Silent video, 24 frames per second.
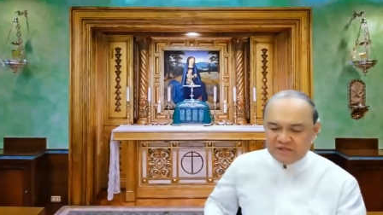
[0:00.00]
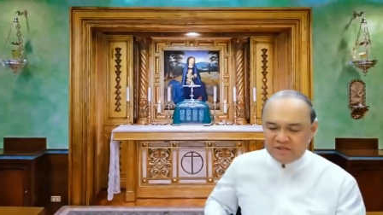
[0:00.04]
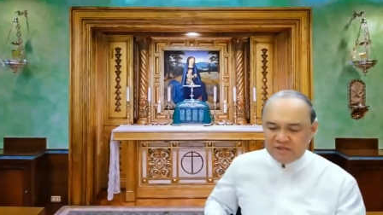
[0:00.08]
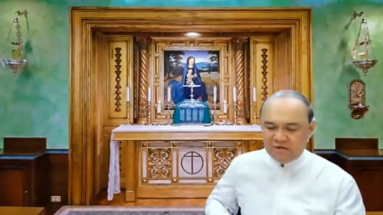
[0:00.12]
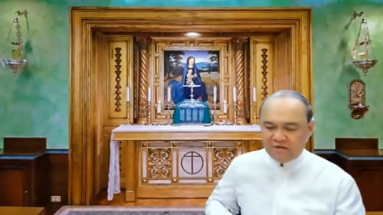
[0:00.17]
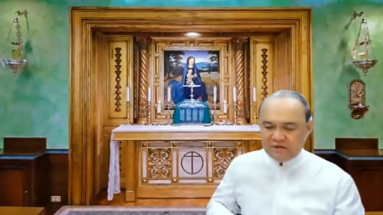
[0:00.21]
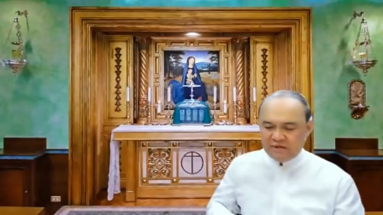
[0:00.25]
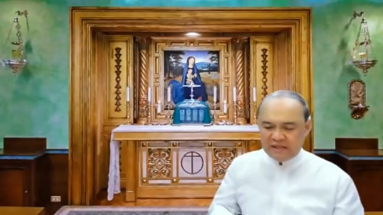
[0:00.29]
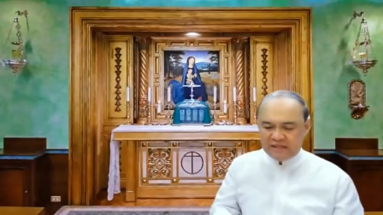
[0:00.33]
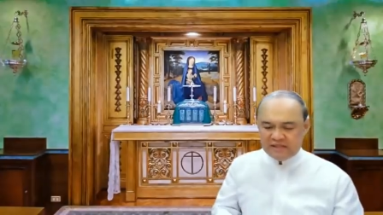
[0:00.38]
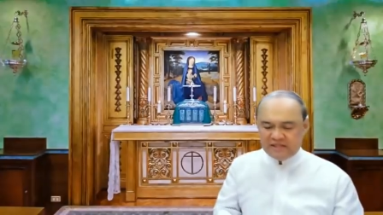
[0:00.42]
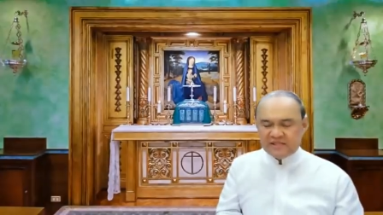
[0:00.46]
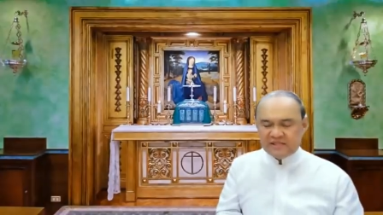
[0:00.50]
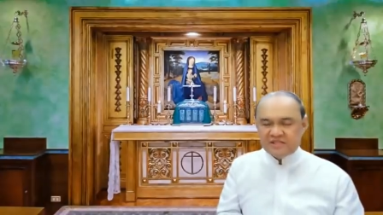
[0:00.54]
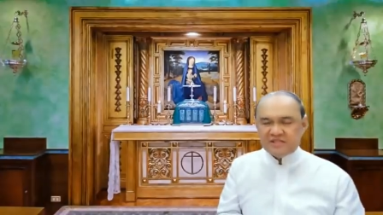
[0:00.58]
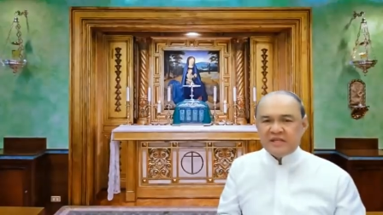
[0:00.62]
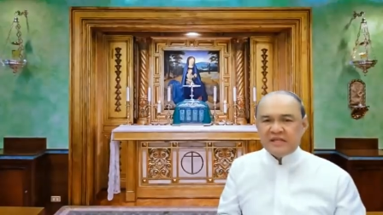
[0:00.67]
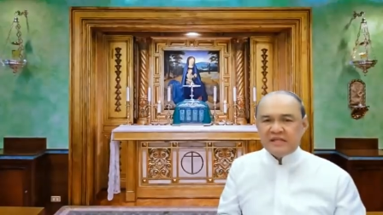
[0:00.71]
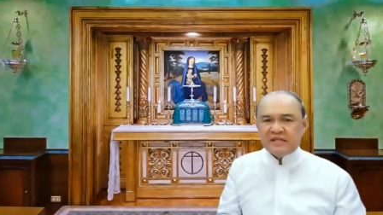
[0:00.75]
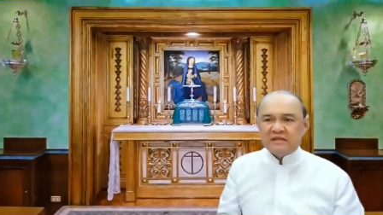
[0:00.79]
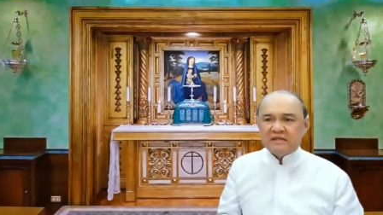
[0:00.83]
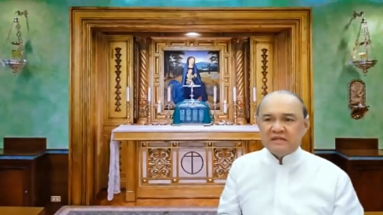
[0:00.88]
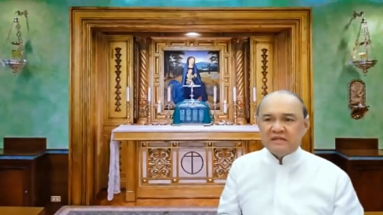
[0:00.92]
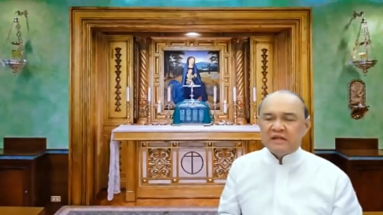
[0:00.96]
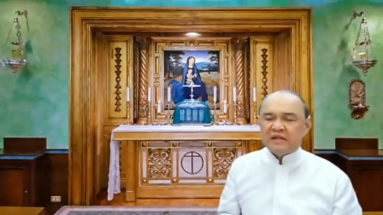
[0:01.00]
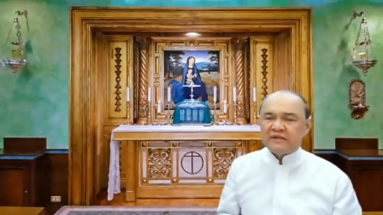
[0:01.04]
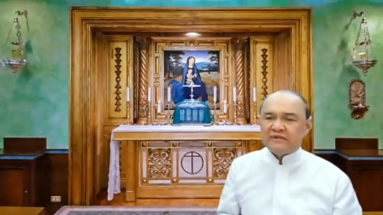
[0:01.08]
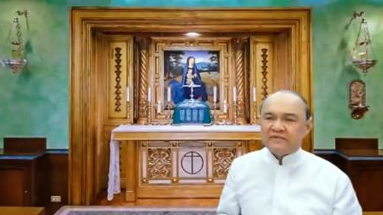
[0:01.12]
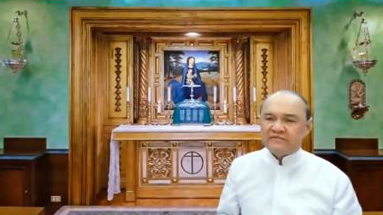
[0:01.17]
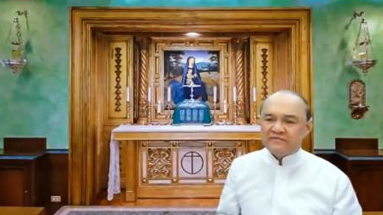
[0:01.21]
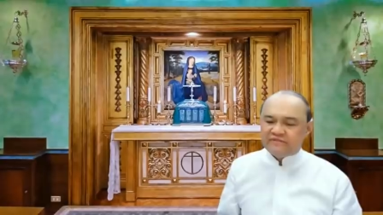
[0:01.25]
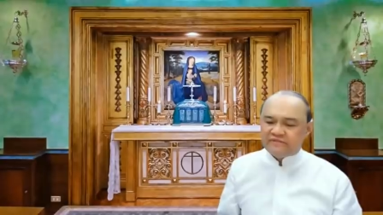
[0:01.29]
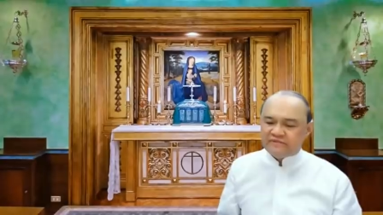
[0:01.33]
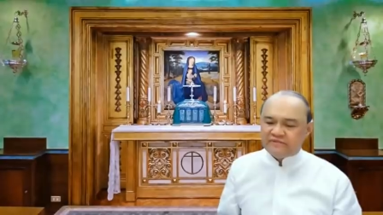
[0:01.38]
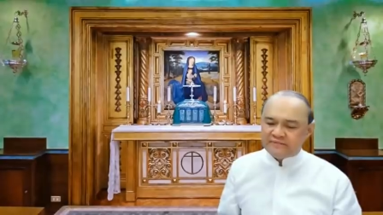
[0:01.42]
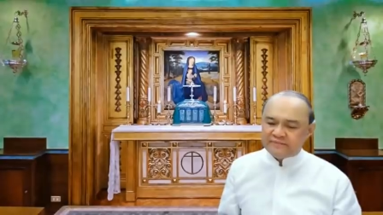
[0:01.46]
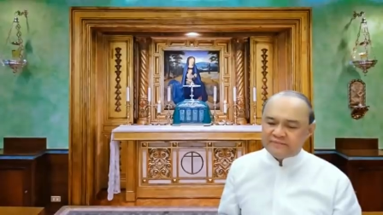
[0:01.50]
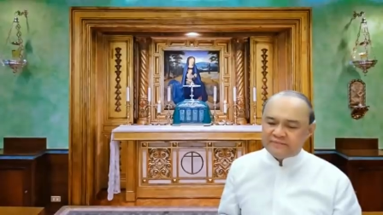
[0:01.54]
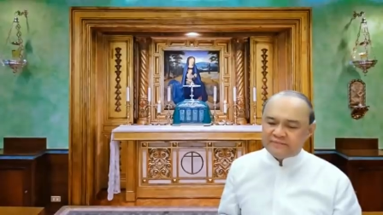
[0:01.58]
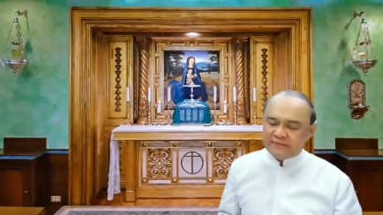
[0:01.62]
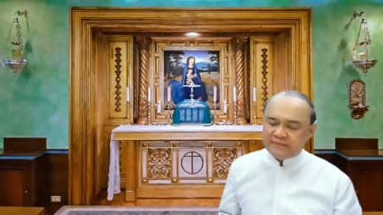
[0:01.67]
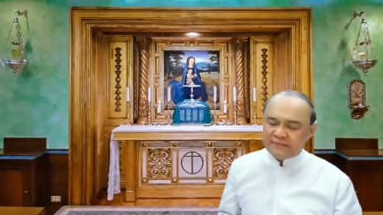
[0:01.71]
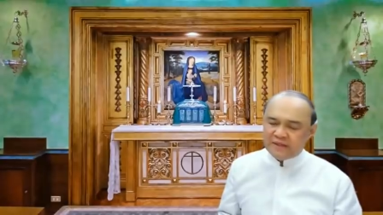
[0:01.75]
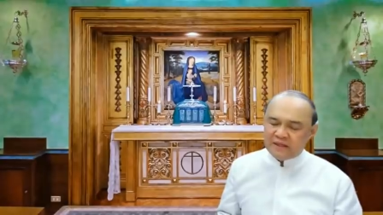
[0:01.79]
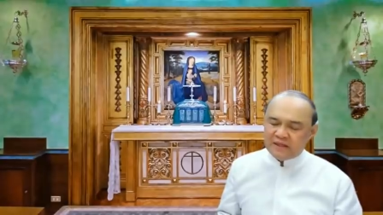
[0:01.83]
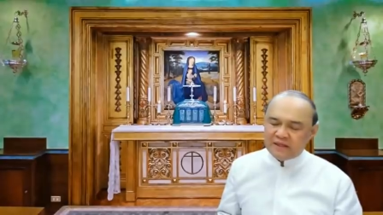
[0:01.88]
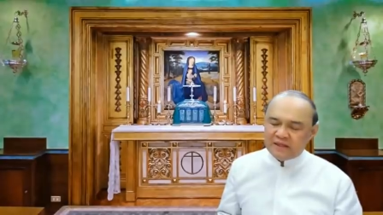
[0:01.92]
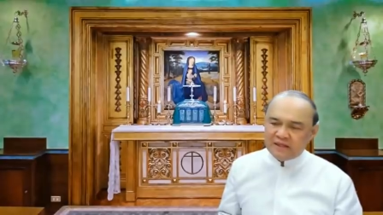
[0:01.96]
known as his hidden life
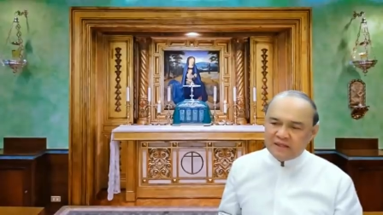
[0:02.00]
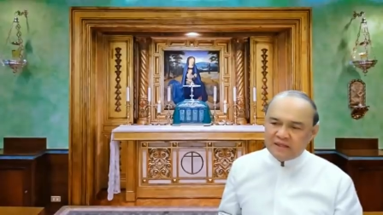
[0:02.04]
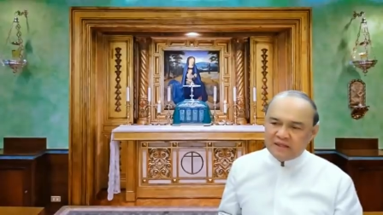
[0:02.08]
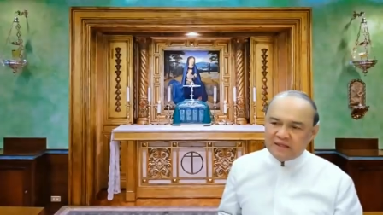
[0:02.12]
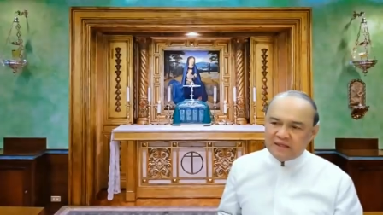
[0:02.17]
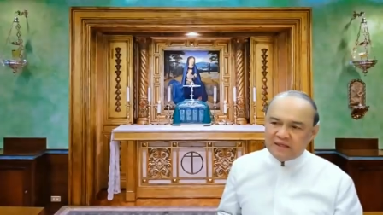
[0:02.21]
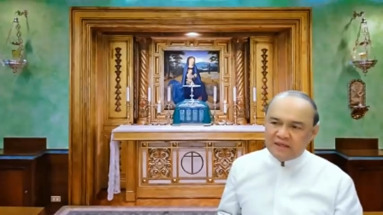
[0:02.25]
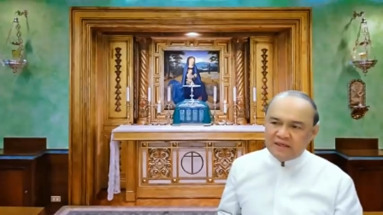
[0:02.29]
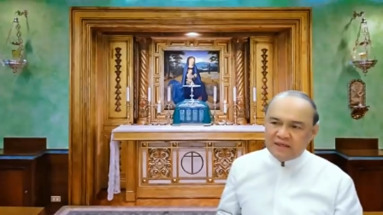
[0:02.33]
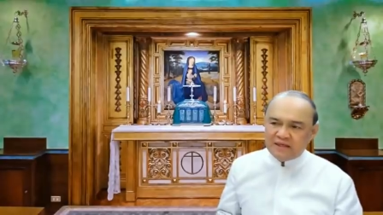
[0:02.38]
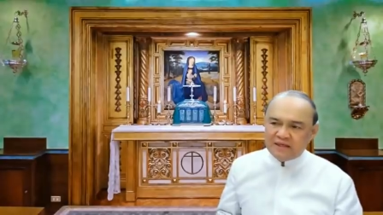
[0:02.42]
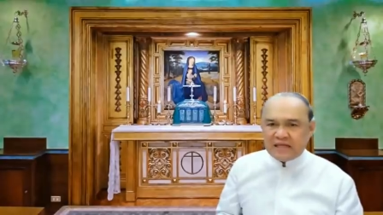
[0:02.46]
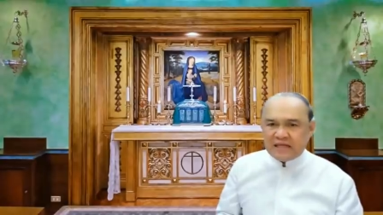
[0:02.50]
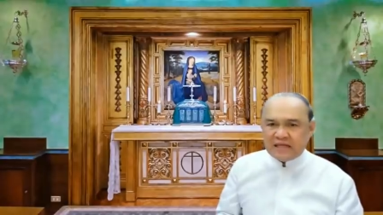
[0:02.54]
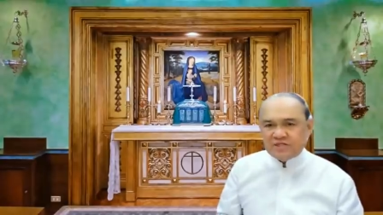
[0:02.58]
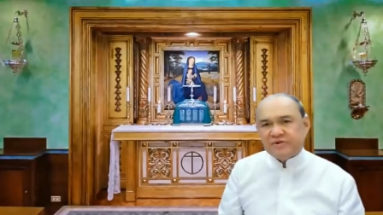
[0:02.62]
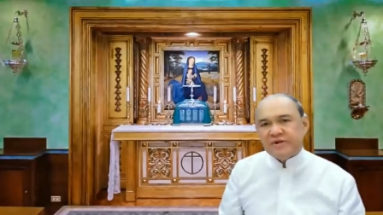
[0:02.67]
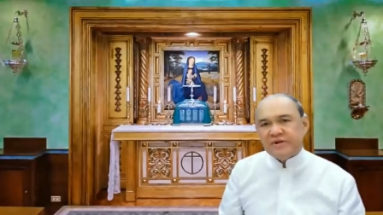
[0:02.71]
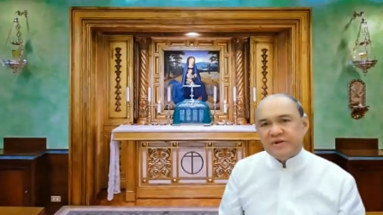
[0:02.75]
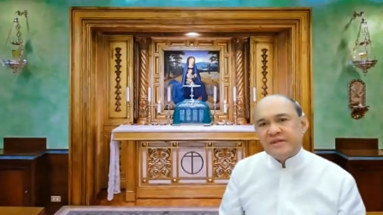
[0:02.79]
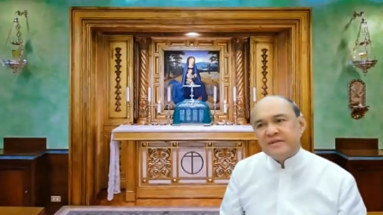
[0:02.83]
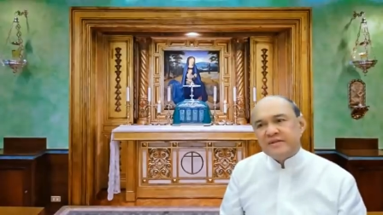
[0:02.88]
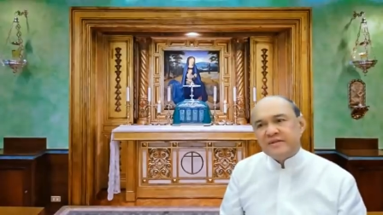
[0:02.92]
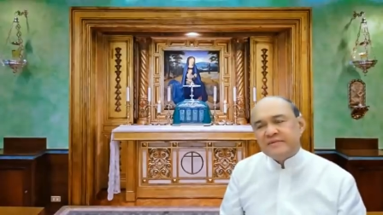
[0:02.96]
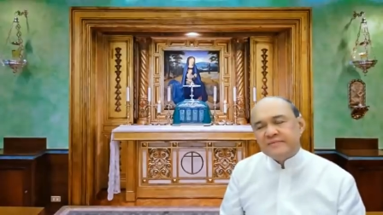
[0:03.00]
in Nazareth.